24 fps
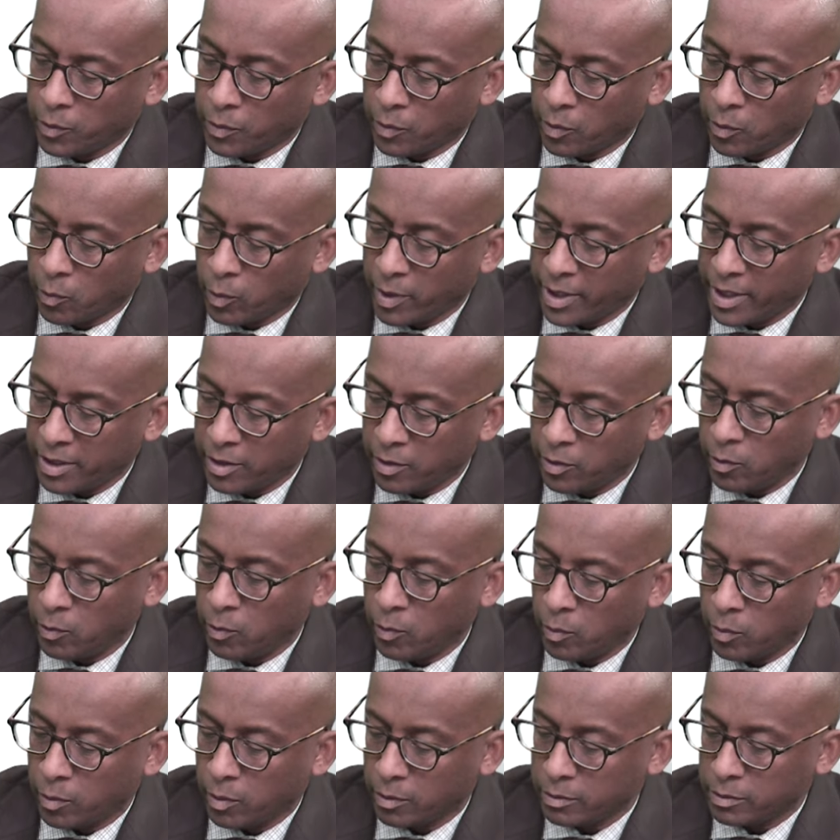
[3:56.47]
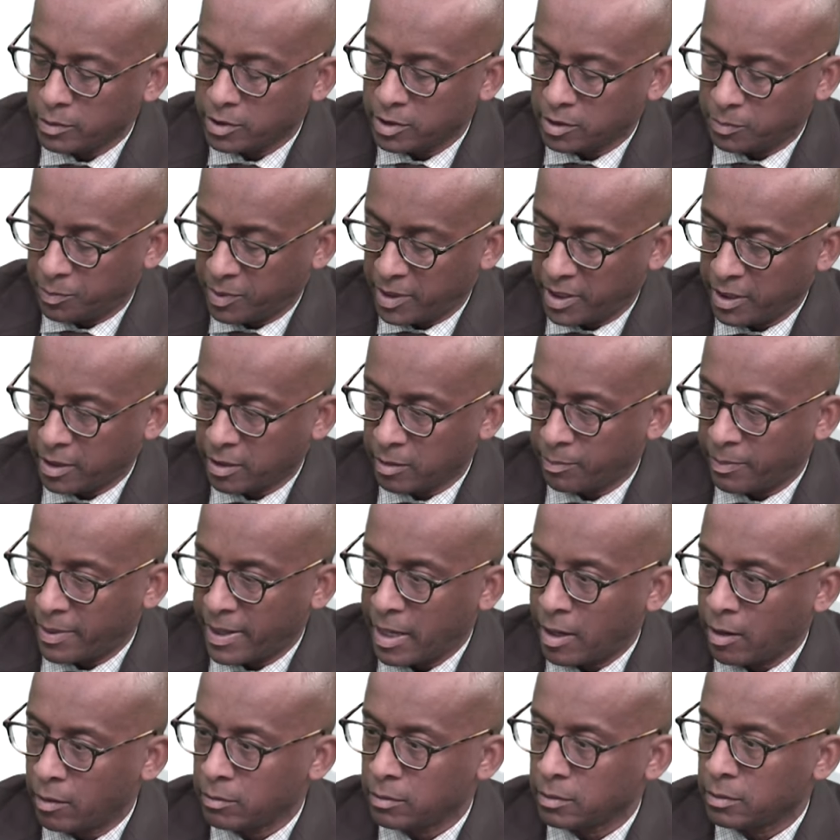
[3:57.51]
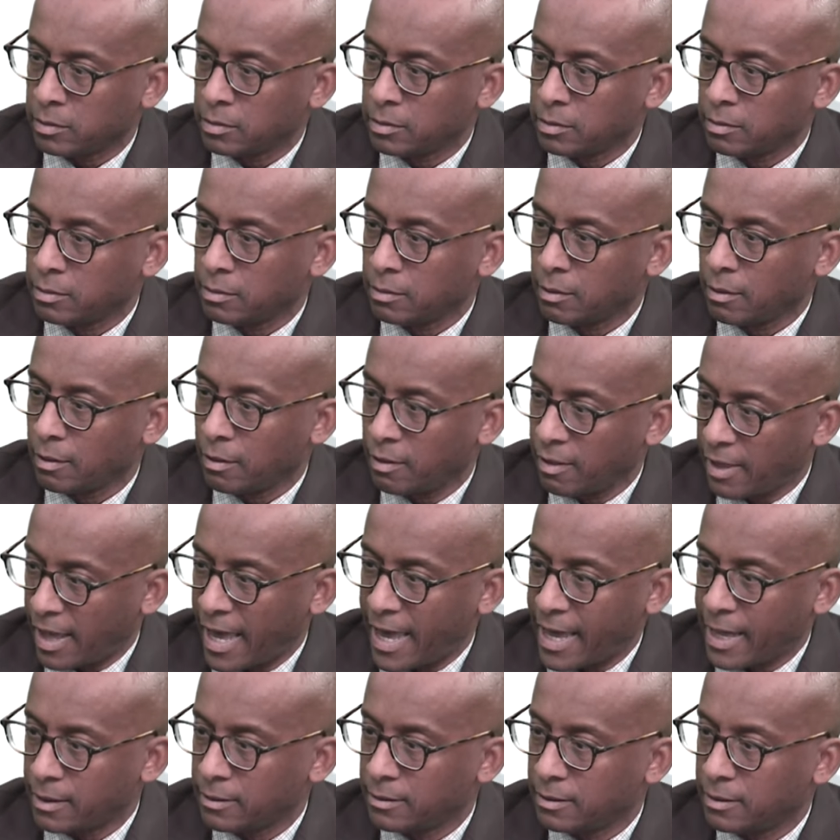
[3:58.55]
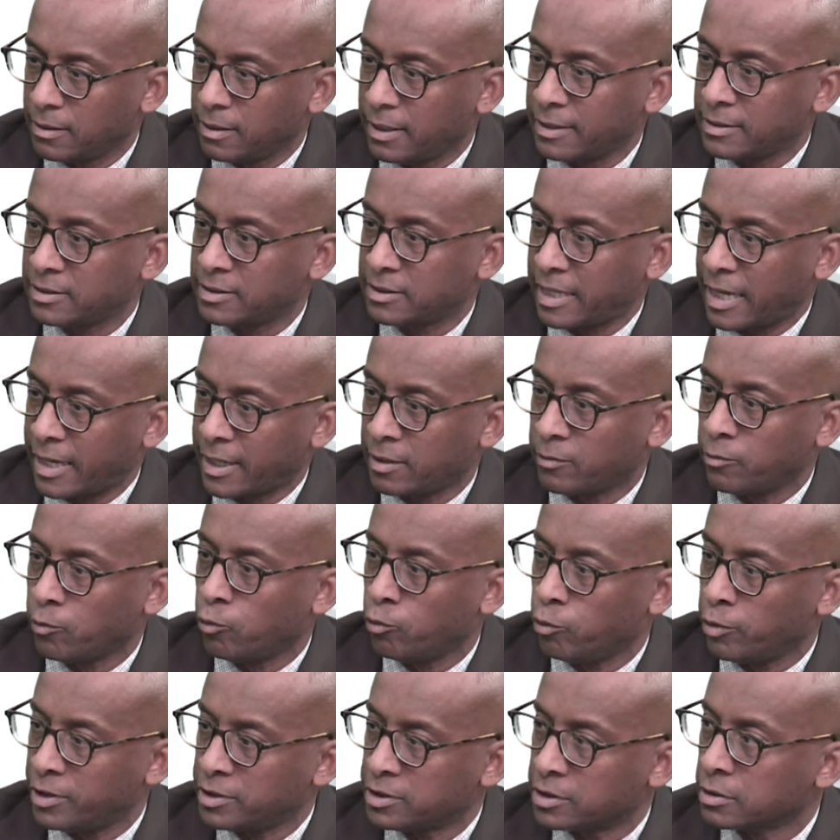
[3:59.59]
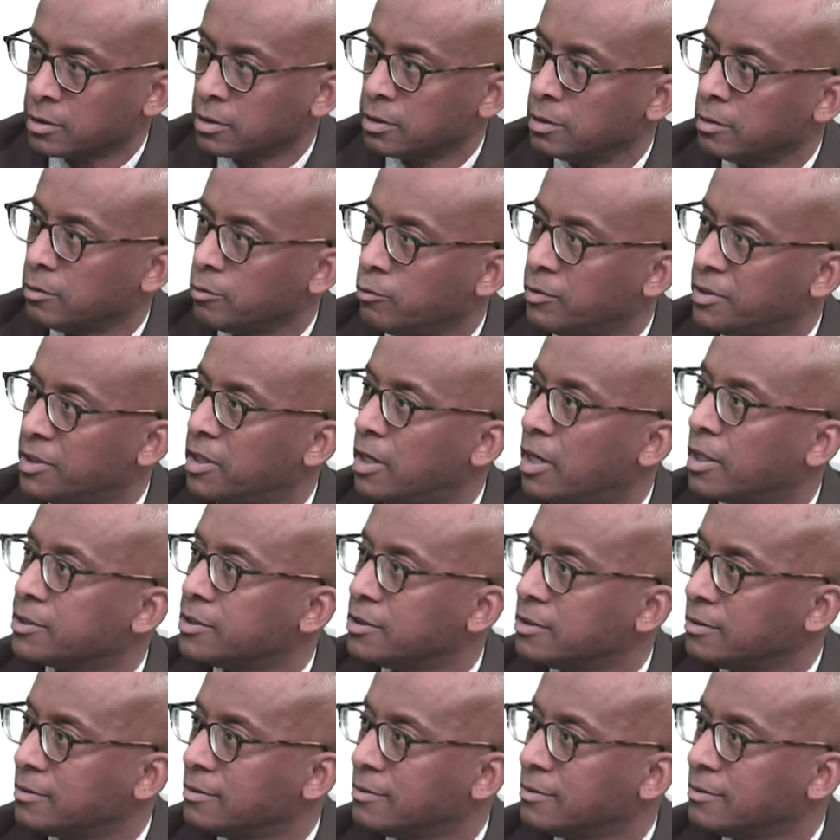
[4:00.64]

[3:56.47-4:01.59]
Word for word: the way you speak about that, it's like risk reduction.